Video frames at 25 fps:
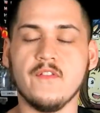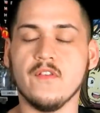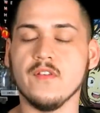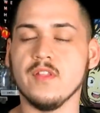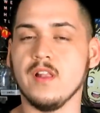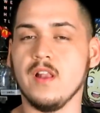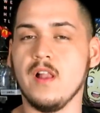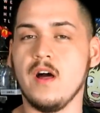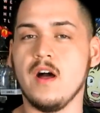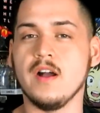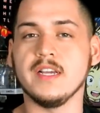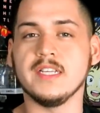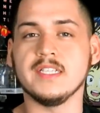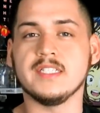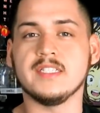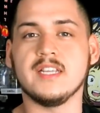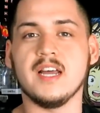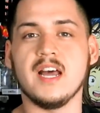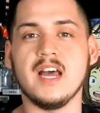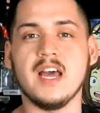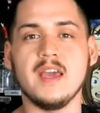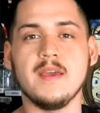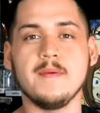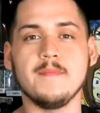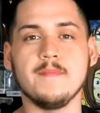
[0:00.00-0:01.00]
And for the longest
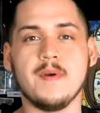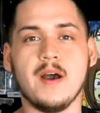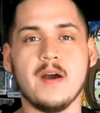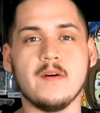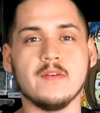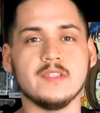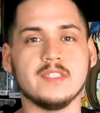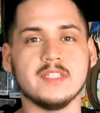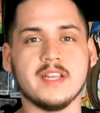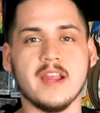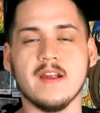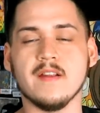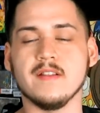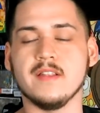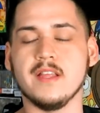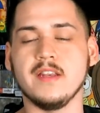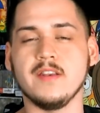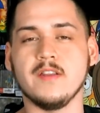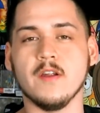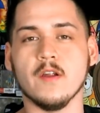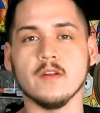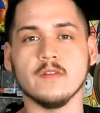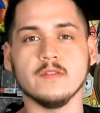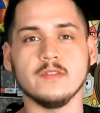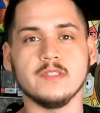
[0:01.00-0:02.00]
time, I was scared that
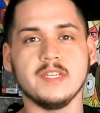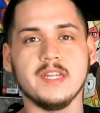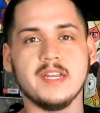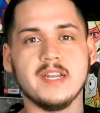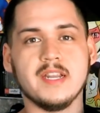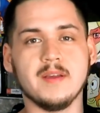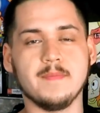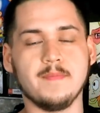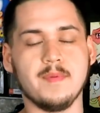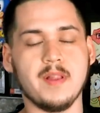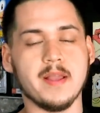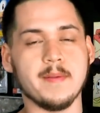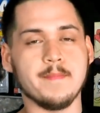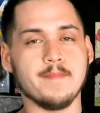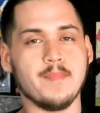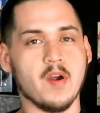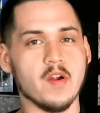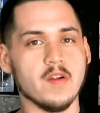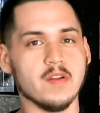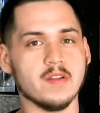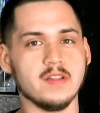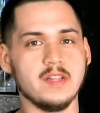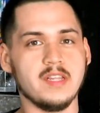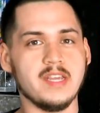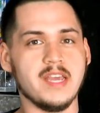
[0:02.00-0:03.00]
Dirk was gonna end up like
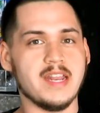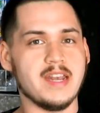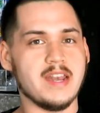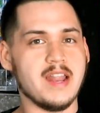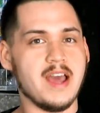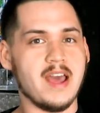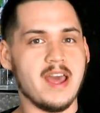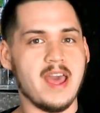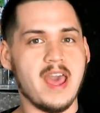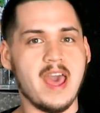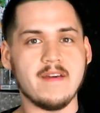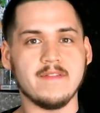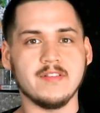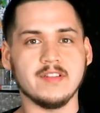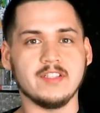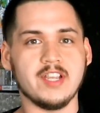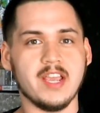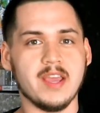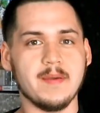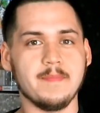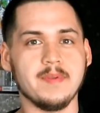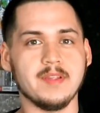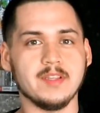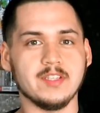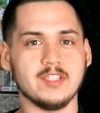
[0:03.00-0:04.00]
Barkley and not have a
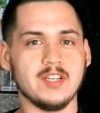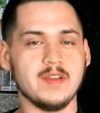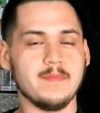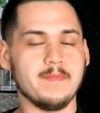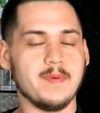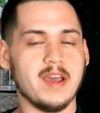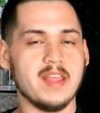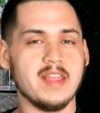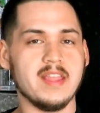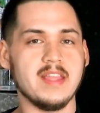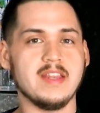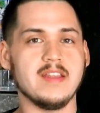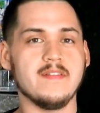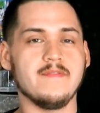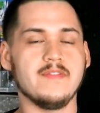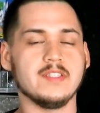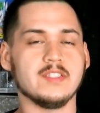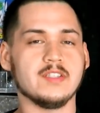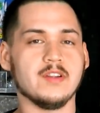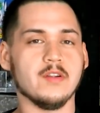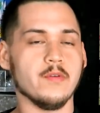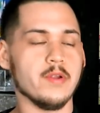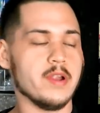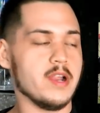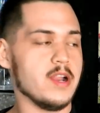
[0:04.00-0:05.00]
championship by the end of
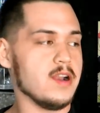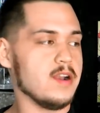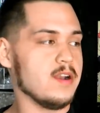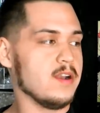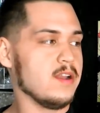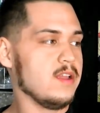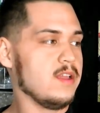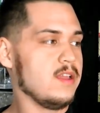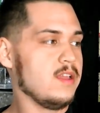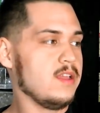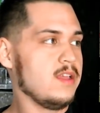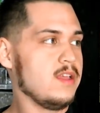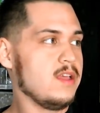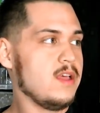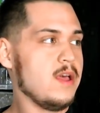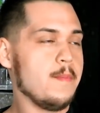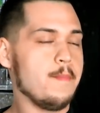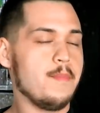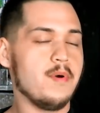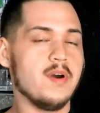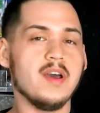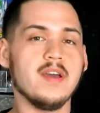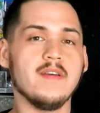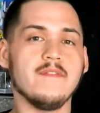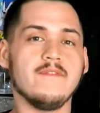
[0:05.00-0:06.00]
his career
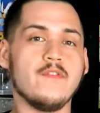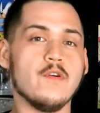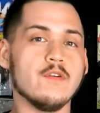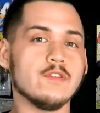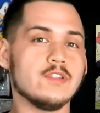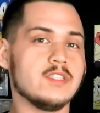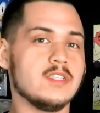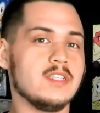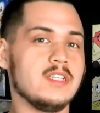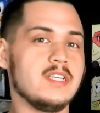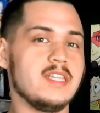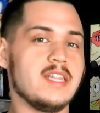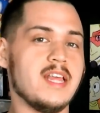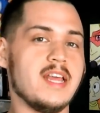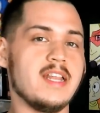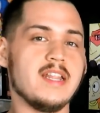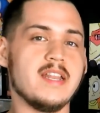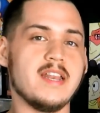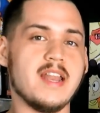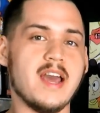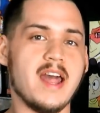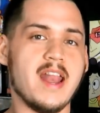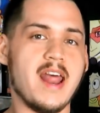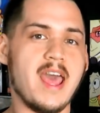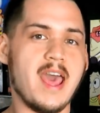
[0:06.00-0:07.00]
but fortunately that
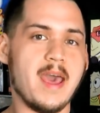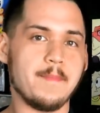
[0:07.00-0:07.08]
did not